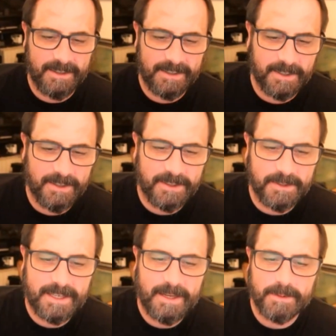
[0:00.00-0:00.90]
time to turn
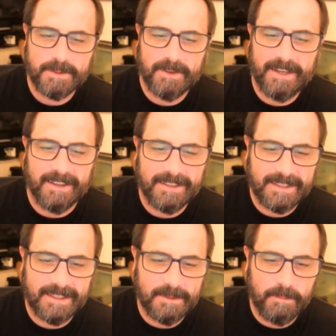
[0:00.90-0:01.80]
those tables around.
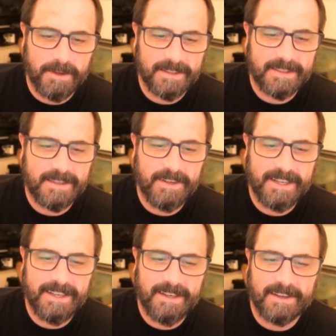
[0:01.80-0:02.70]
Let's get some
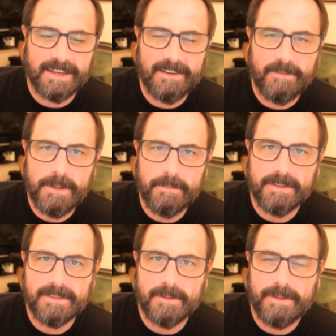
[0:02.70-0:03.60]
positivity in here and give
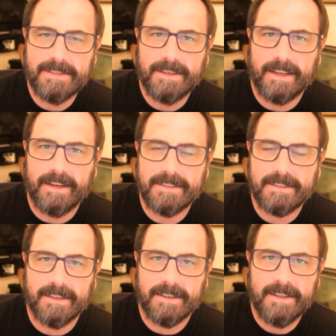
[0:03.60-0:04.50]
people some insight
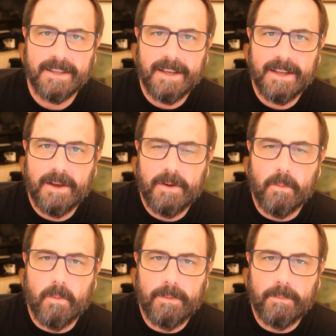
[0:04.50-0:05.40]
as to
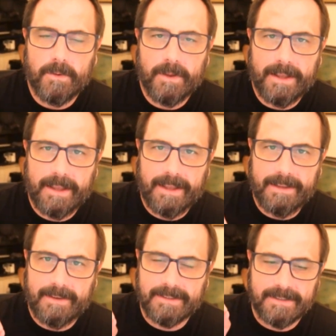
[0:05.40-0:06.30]
what,
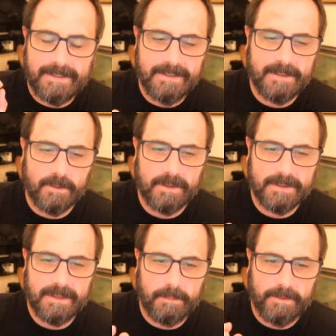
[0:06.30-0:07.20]
as a seasoned
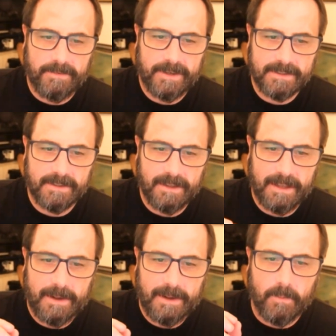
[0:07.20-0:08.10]
real estate
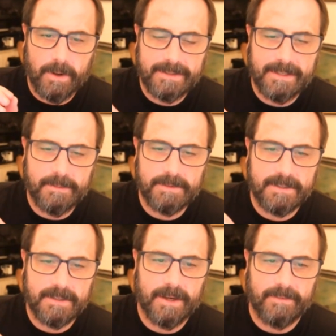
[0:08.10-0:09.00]
professional, what
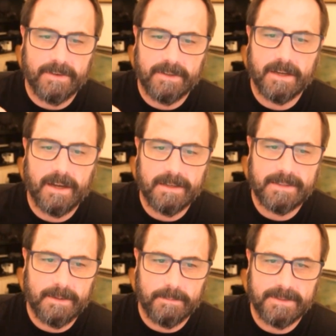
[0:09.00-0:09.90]
tips do you have? Your
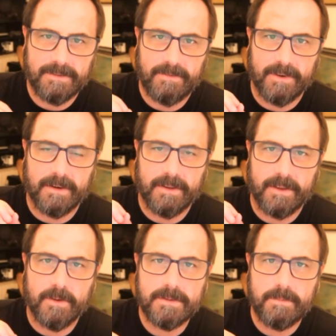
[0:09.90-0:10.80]
top tips for
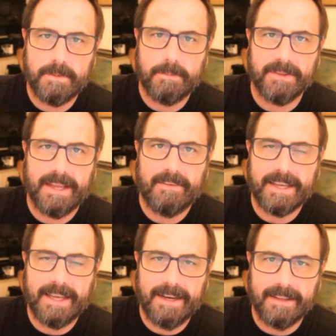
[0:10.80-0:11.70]
those people
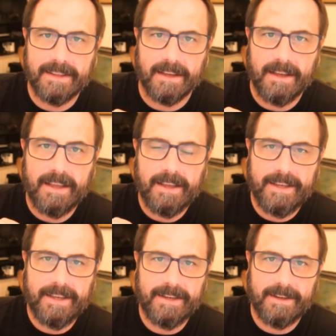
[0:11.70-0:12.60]
navigating the
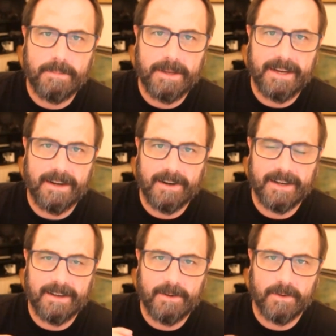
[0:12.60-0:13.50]
heated Bay
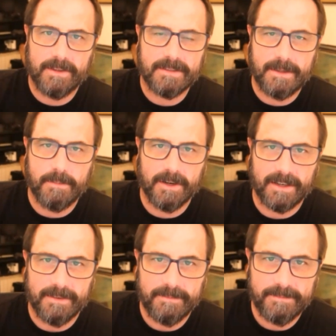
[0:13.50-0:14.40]
Area real estate
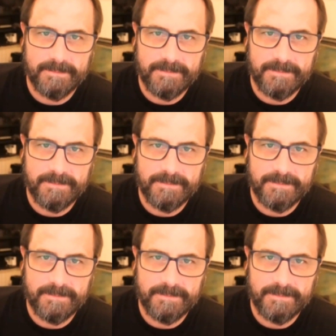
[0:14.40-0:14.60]
market?